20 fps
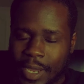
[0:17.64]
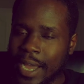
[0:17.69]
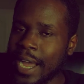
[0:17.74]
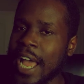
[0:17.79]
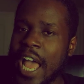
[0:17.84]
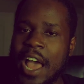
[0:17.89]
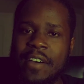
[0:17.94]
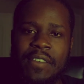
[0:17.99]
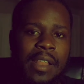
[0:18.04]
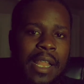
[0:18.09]
I
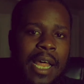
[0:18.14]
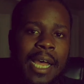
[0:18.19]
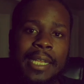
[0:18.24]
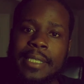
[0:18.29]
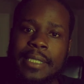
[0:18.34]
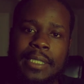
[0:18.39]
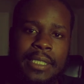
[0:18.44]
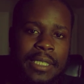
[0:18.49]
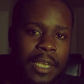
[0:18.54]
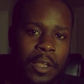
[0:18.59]
have a lot
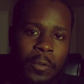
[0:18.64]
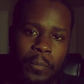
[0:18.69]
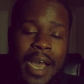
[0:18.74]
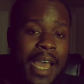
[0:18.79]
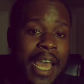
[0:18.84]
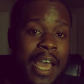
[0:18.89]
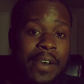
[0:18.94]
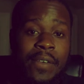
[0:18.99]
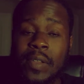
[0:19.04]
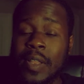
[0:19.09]
to say. I
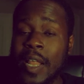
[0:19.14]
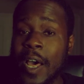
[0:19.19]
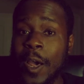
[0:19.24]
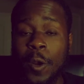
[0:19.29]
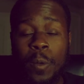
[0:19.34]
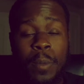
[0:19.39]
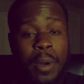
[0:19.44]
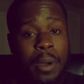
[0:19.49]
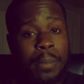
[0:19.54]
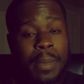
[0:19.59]
have a lot
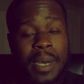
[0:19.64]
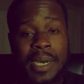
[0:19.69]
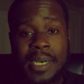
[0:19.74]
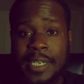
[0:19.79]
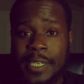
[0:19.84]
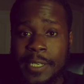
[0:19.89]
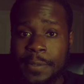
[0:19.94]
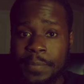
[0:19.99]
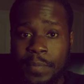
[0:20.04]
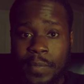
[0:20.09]
on my
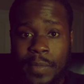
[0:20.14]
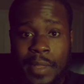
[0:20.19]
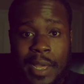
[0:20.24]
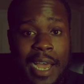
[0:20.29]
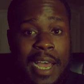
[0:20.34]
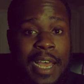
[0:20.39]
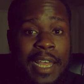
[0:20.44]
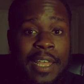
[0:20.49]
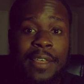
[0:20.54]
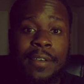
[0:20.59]
mind.
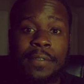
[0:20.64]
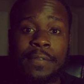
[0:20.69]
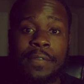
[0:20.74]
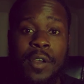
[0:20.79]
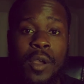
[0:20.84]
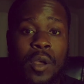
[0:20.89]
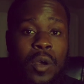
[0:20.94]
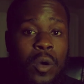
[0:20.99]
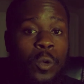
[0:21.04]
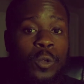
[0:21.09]
I
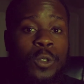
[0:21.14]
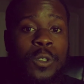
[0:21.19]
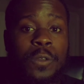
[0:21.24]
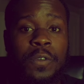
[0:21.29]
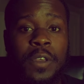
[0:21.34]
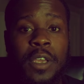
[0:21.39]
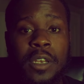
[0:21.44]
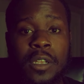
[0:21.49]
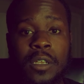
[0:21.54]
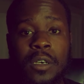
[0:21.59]
have
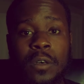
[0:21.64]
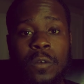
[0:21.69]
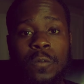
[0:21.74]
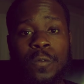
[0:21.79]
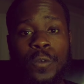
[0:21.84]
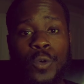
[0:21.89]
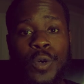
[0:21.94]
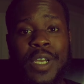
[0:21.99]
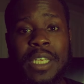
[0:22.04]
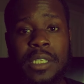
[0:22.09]
cultivated a
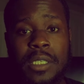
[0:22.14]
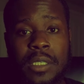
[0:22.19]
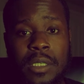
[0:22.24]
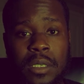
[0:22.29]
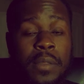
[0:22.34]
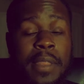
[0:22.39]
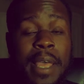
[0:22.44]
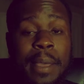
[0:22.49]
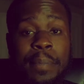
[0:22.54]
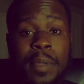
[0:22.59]

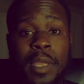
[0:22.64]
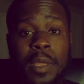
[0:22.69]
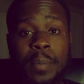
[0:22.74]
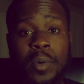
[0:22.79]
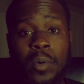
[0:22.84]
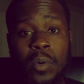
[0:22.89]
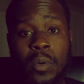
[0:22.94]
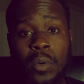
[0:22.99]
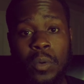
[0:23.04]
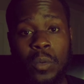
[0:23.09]
voice that
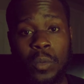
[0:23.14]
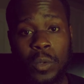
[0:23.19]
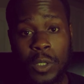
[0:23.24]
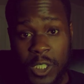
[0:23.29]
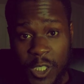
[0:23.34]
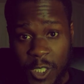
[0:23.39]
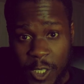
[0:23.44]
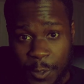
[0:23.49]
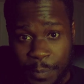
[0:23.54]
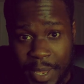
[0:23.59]
people
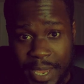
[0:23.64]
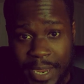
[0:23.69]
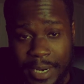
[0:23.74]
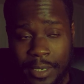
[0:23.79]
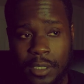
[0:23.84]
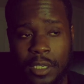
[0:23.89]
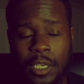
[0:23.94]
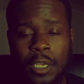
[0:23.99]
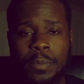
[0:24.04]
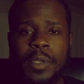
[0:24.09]

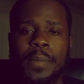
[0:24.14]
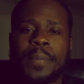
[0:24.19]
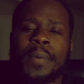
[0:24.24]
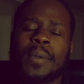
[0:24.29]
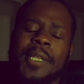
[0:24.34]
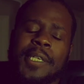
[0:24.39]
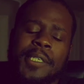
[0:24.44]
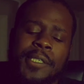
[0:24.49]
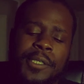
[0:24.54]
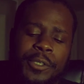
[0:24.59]
respect and people
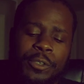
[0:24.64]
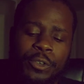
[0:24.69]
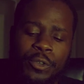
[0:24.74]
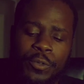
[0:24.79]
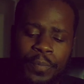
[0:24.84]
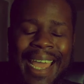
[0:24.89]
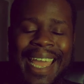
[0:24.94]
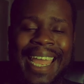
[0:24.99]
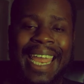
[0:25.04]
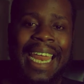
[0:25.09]
listen
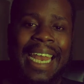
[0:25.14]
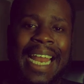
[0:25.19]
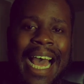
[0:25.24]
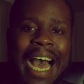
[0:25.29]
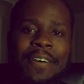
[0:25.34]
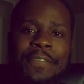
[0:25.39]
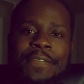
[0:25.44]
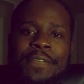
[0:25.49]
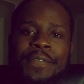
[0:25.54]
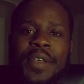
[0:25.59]
to. And
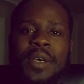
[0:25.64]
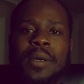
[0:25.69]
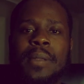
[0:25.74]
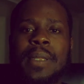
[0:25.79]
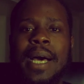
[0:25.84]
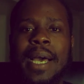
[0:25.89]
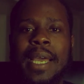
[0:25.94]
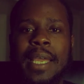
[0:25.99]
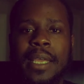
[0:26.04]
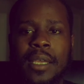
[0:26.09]
I feel
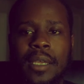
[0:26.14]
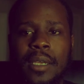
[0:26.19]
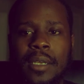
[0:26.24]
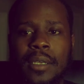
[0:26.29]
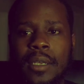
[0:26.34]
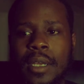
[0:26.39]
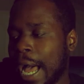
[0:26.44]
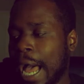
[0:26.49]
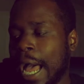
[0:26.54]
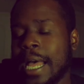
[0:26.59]
like
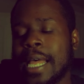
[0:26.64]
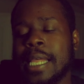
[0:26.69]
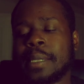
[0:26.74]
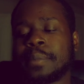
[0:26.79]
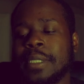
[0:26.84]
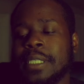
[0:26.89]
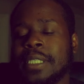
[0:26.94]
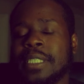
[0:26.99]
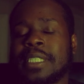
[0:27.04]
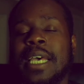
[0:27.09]
I'm
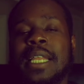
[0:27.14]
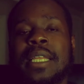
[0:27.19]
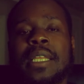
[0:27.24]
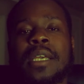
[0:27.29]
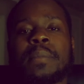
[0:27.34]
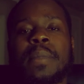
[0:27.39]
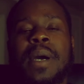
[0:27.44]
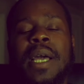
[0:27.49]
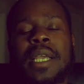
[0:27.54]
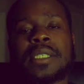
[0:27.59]

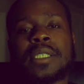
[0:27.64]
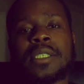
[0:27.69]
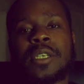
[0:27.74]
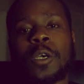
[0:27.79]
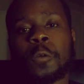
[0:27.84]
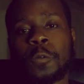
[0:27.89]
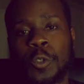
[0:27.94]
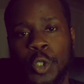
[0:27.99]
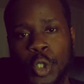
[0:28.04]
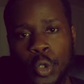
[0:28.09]
selling
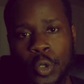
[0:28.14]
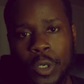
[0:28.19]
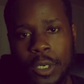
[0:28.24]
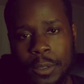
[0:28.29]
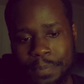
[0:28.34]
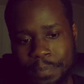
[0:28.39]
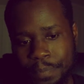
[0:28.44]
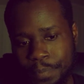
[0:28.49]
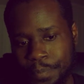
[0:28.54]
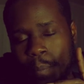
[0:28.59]
myself
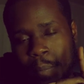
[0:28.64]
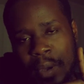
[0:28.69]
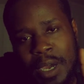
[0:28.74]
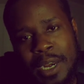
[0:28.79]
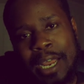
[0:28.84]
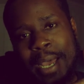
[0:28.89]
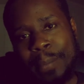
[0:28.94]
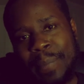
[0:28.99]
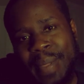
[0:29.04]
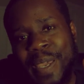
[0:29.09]
short by
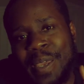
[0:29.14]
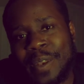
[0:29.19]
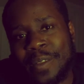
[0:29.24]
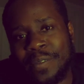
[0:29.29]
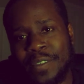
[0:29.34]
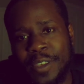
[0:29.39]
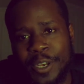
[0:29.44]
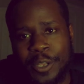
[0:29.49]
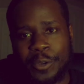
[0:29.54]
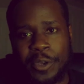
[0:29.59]
not making a
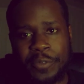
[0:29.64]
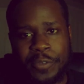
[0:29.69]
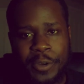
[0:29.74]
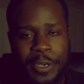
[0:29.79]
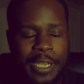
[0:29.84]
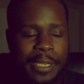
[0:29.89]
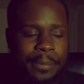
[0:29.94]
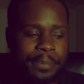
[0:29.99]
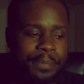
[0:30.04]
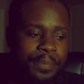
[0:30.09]
video every
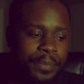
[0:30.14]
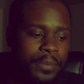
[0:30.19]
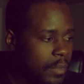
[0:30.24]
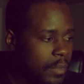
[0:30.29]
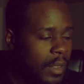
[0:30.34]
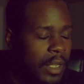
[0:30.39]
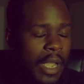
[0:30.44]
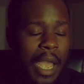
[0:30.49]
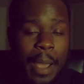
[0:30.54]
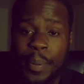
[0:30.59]
day.
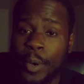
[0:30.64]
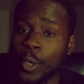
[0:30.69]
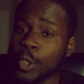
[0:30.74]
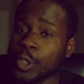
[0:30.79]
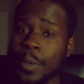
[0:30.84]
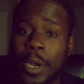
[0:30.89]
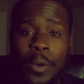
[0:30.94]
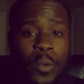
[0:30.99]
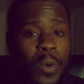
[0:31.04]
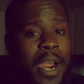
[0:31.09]
I post
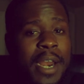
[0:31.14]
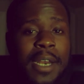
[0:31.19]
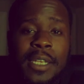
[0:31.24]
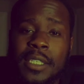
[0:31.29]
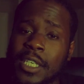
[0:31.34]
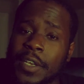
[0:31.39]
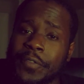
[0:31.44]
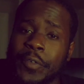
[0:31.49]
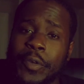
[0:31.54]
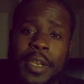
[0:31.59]
my
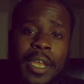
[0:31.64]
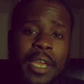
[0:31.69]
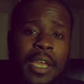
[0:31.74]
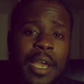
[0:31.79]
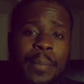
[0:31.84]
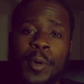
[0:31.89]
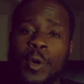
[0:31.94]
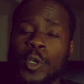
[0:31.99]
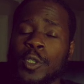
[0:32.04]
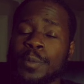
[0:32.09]
writings every day. I
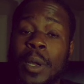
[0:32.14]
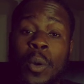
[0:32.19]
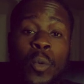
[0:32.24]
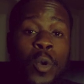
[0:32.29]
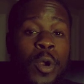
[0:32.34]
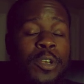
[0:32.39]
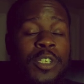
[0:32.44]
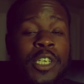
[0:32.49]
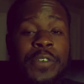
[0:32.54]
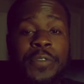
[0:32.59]
post my
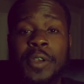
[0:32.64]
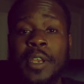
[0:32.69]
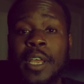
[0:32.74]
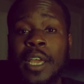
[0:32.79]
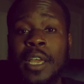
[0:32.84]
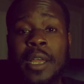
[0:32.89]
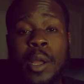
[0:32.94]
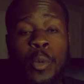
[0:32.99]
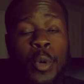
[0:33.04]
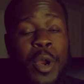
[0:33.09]
words every
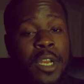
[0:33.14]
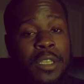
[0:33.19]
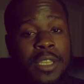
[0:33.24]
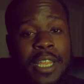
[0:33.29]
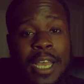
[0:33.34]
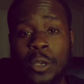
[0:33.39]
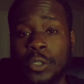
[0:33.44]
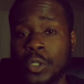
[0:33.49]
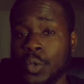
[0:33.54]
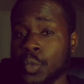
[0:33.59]
day. I write
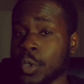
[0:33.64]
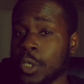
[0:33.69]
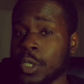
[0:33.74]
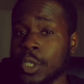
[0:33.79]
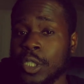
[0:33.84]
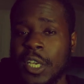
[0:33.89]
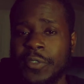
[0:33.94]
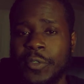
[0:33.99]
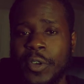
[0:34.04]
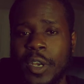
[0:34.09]
1,000
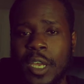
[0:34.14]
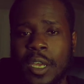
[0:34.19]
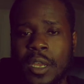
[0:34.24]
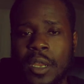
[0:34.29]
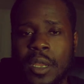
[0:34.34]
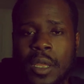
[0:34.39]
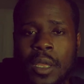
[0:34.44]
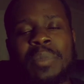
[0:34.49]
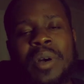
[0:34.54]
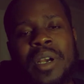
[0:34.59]
words every day.
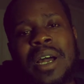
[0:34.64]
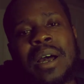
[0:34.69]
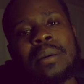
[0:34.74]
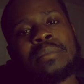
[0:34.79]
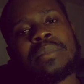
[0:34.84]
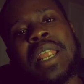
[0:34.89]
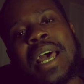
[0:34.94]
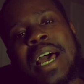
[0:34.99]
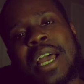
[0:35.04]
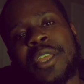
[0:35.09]
But
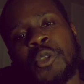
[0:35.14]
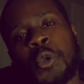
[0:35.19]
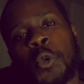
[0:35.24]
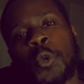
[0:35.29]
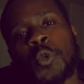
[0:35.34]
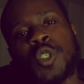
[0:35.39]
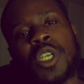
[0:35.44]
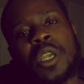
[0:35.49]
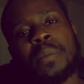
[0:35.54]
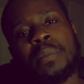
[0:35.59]
I'm not
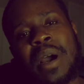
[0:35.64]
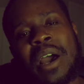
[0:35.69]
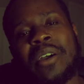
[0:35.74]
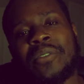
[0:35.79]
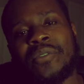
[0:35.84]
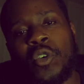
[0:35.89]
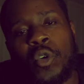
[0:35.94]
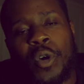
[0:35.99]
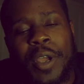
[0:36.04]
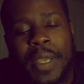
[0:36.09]
using my
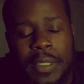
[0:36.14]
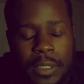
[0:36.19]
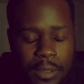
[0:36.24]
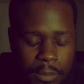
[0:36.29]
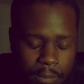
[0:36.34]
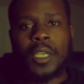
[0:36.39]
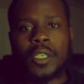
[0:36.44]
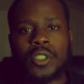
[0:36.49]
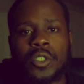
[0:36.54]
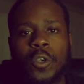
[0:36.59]

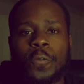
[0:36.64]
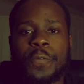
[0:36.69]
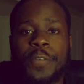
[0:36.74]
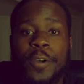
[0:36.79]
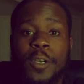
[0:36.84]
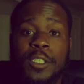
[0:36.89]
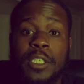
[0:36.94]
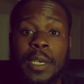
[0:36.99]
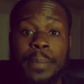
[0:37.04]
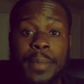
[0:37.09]
voice. So
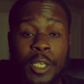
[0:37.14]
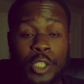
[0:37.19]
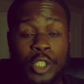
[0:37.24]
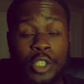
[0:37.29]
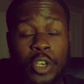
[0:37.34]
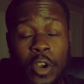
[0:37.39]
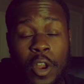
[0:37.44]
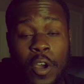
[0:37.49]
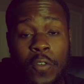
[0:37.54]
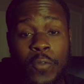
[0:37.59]
first, I'm going to
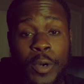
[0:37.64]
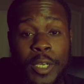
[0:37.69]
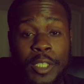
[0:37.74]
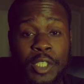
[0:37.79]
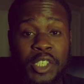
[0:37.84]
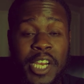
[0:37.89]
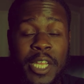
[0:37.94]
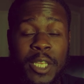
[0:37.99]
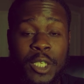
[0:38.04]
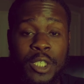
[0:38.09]
start off with a
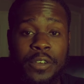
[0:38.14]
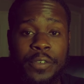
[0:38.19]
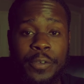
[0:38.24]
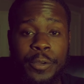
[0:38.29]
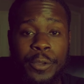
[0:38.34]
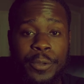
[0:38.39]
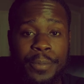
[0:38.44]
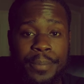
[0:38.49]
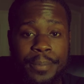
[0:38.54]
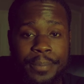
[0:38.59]
challenge for
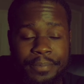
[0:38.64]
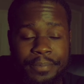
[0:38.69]
you.